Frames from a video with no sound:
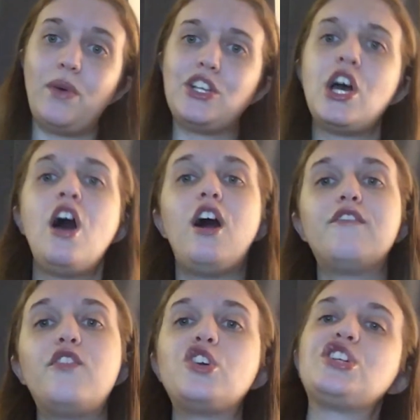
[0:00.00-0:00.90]
which
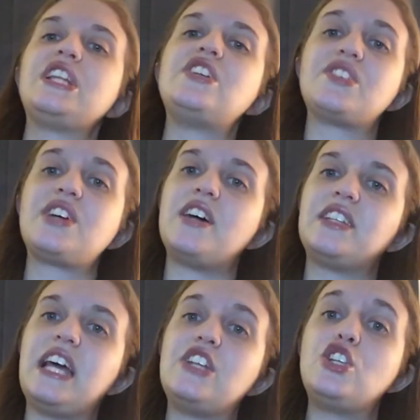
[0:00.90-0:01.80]
unfortunately just got
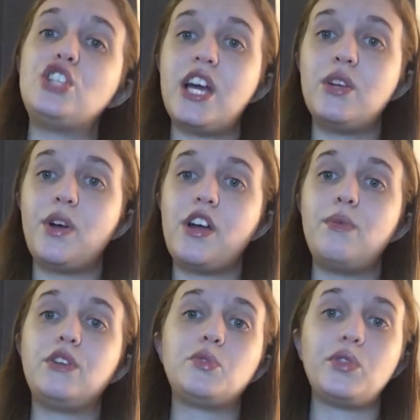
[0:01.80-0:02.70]
delayed to January
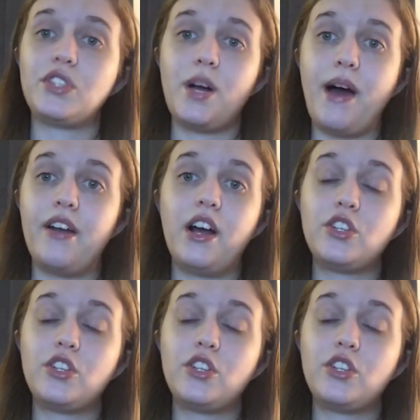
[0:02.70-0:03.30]
when it was supposed to come out in